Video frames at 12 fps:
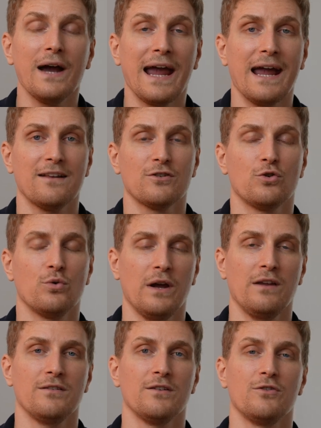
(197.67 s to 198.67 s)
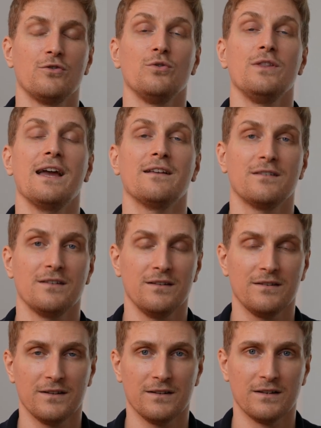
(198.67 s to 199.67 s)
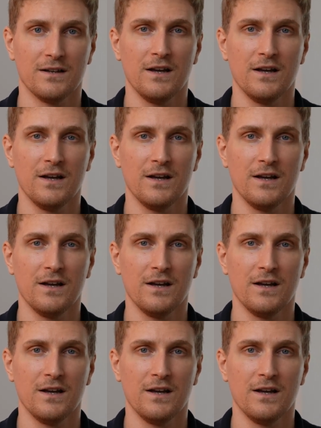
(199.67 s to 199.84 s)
ask questions to the assistant.